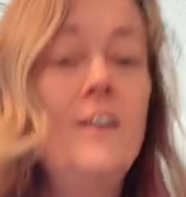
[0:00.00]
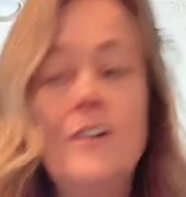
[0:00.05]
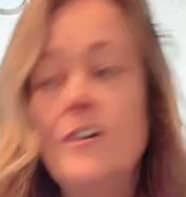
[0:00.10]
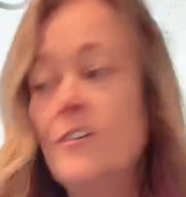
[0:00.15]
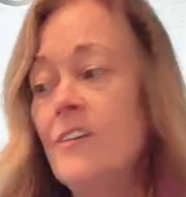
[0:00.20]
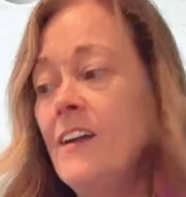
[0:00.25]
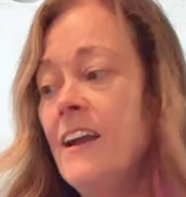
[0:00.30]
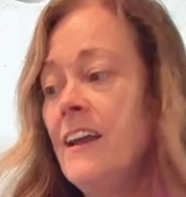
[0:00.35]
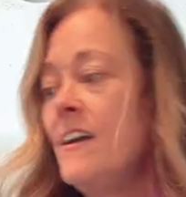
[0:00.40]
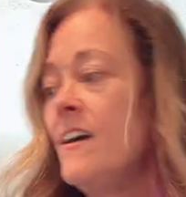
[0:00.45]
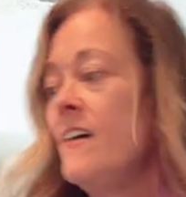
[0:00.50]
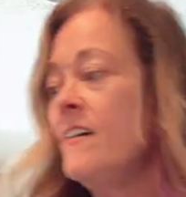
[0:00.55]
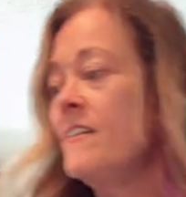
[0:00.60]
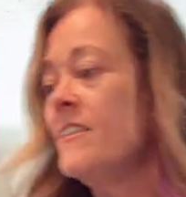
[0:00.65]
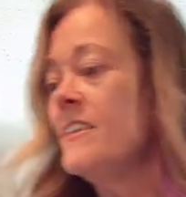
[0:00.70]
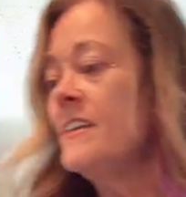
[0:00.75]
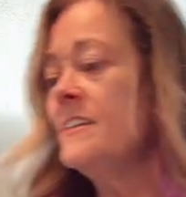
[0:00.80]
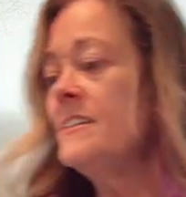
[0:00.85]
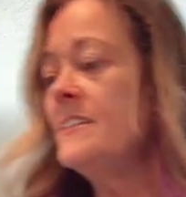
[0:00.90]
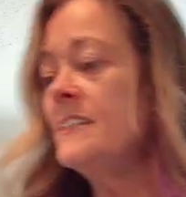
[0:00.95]
Okay,
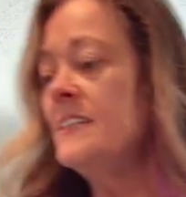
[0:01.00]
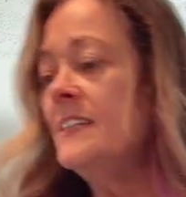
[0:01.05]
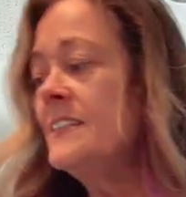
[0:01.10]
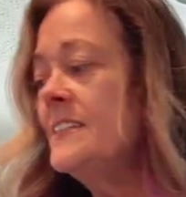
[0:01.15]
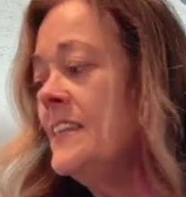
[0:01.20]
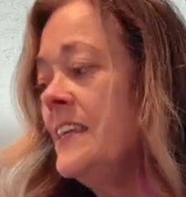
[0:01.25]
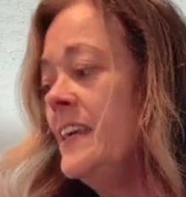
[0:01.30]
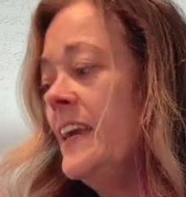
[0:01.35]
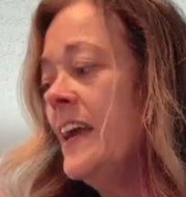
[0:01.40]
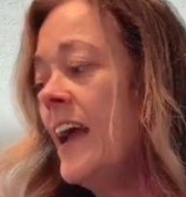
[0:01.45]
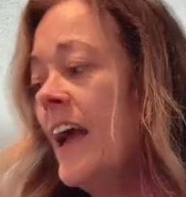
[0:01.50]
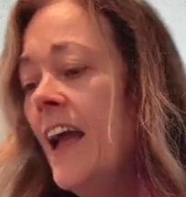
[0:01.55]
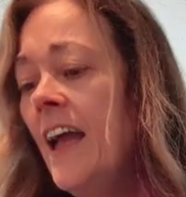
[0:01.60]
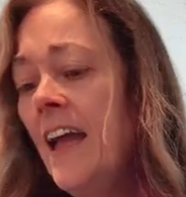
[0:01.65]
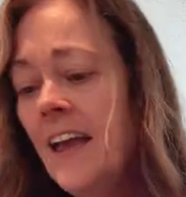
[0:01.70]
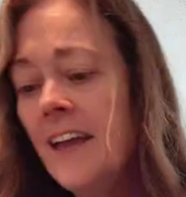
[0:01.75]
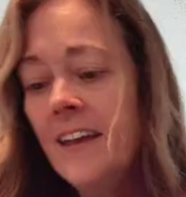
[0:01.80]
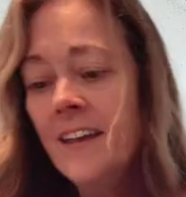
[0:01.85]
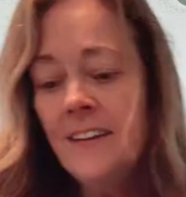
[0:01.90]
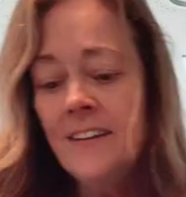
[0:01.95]
y'all, this is the
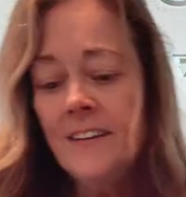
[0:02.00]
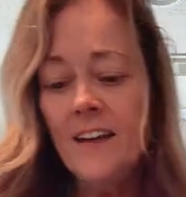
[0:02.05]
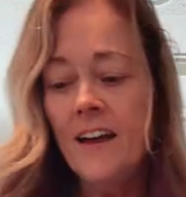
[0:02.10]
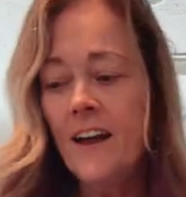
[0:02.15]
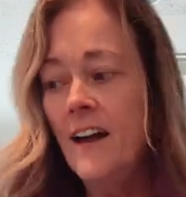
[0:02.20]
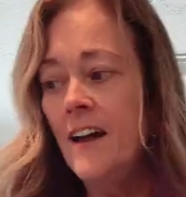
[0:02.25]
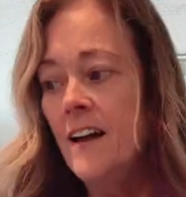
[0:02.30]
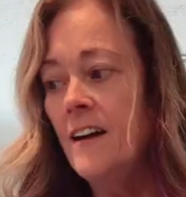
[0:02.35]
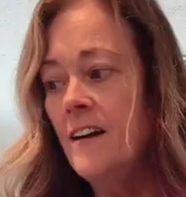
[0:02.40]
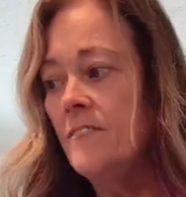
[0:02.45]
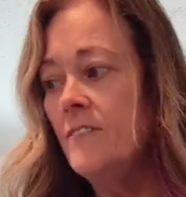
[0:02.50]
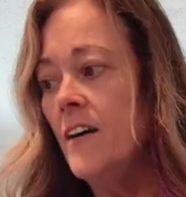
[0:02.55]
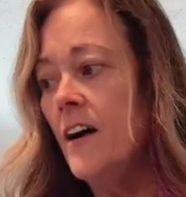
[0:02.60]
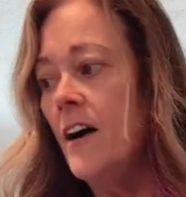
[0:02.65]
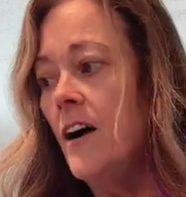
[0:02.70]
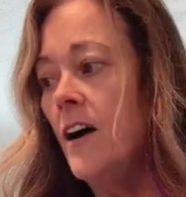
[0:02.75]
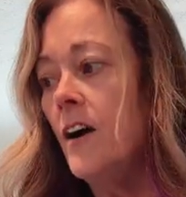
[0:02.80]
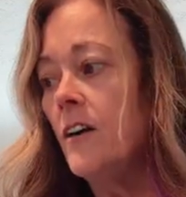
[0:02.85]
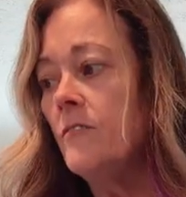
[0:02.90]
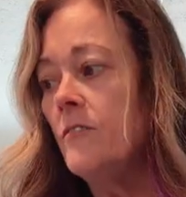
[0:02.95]
end of
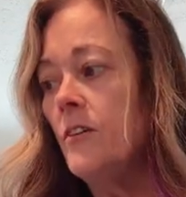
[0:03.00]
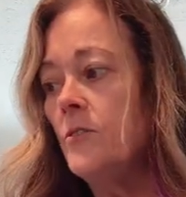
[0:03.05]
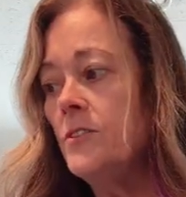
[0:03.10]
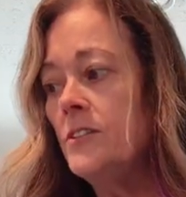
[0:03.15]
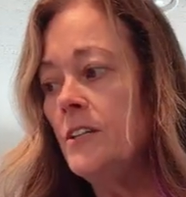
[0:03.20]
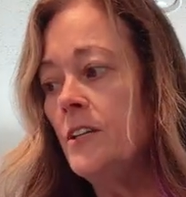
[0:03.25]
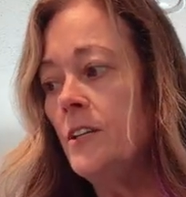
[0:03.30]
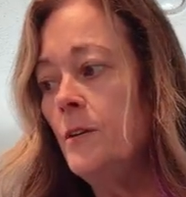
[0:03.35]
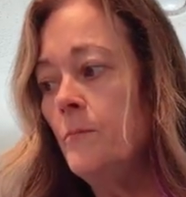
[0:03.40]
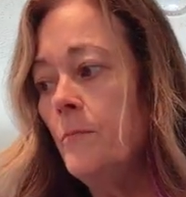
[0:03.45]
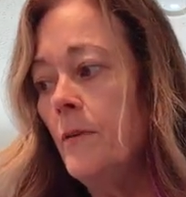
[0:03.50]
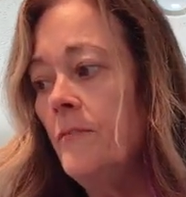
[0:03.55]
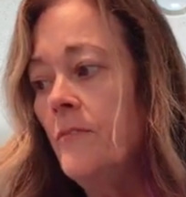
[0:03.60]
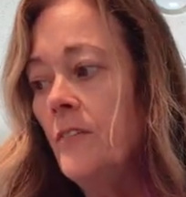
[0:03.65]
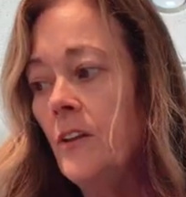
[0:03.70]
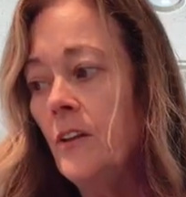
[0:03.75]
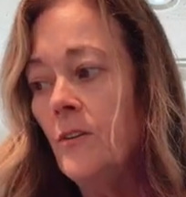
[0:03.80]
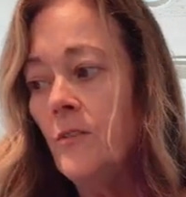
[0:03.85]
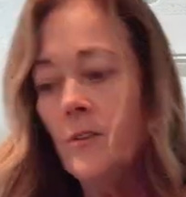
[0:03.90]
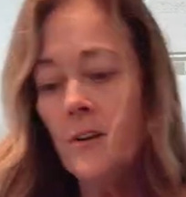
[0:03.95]
our roasted
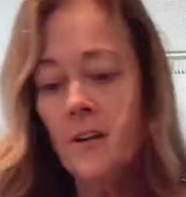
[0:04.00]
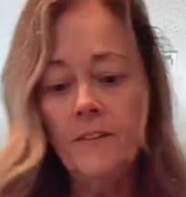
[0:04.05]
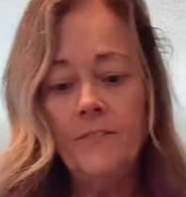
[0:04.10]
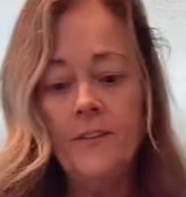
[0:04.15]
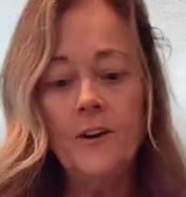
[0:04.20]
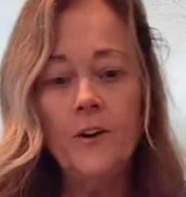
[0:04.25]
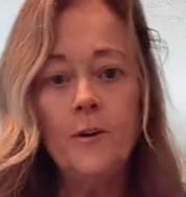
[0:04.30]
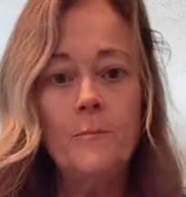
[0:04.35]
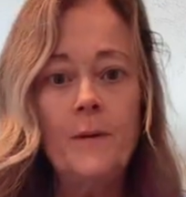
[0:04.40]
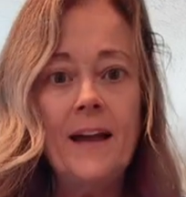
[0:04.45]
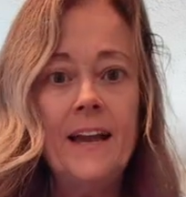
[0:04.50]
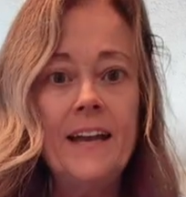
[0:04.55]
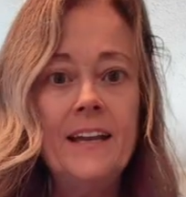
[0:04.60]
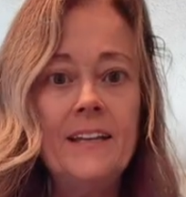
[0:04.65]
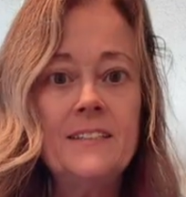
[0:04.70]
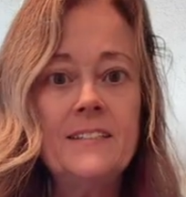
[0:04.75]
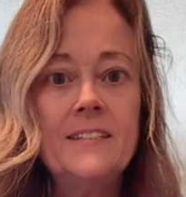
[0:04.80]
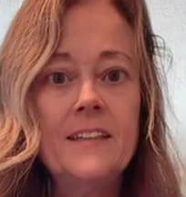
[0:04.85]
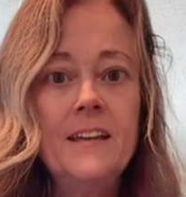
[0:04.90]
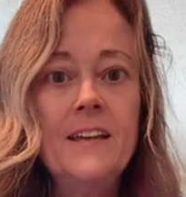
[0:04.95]
buffalo cauliflower
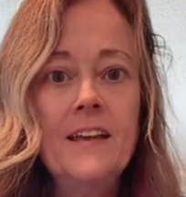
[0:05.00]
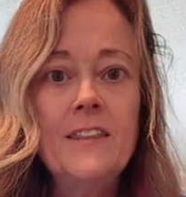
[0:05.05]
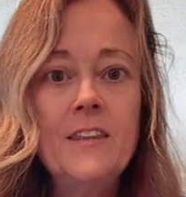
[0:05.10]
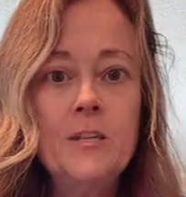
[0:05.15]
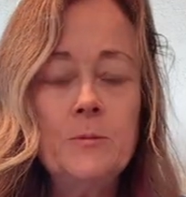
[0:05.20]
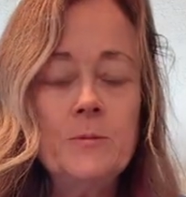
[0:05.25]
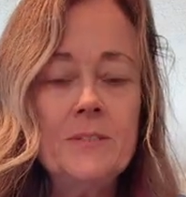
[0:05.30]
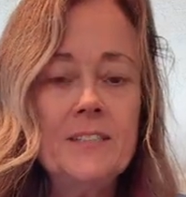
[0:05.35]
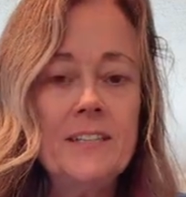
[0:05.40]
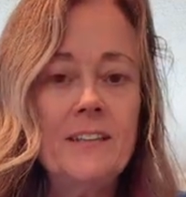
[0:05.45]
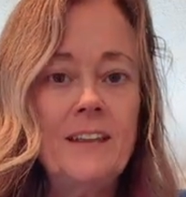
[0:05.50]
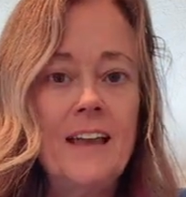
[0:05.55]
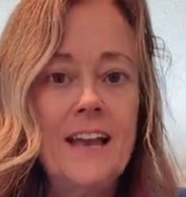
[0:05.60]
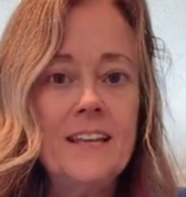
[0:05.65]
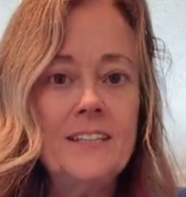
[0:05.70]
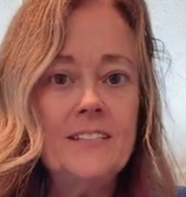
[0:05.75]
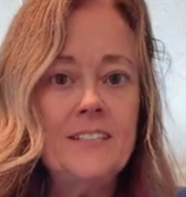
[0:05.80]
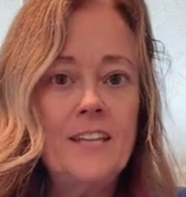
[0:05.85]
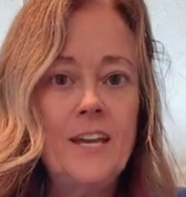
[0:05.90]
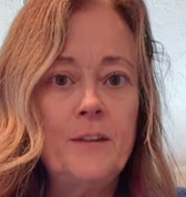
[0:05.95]
bites. This was the
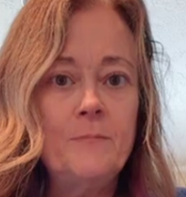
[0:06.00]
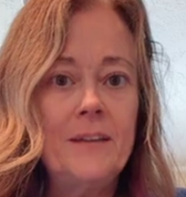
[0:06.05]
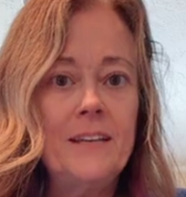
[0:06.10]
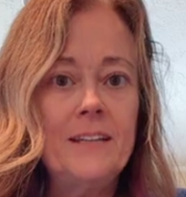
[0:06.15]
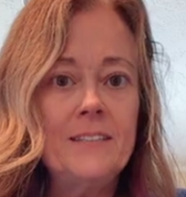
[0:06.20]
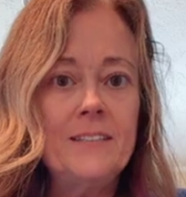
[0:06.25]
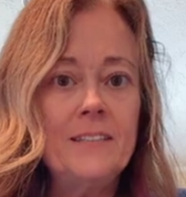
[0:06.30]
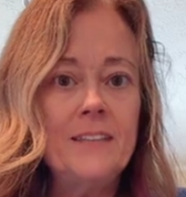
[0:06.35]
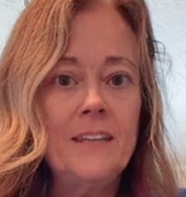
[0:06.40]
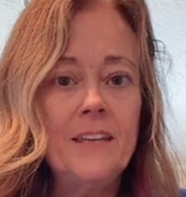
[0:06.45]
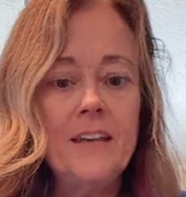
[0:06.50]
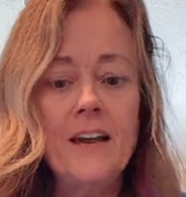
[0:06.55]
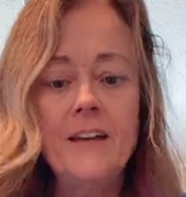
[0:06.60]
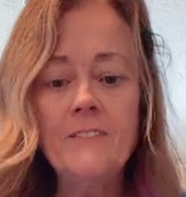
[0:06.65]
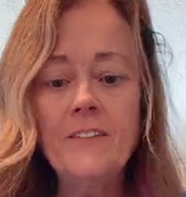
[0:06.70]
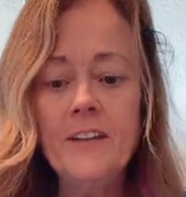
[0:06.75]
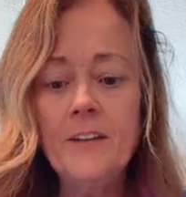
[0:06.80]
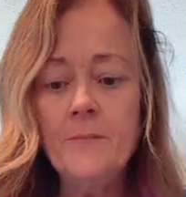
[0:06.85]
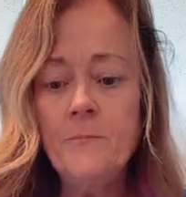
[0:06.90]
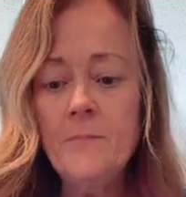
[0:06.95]
last 10 minutes in the
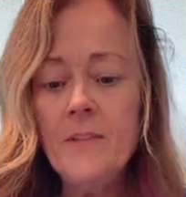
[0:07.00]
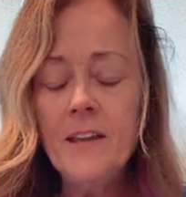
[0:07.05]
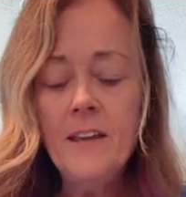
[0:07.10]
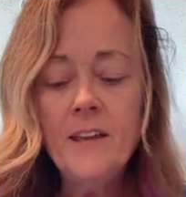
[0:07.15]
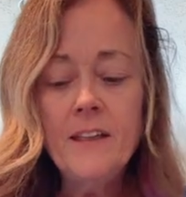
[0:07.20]
oven.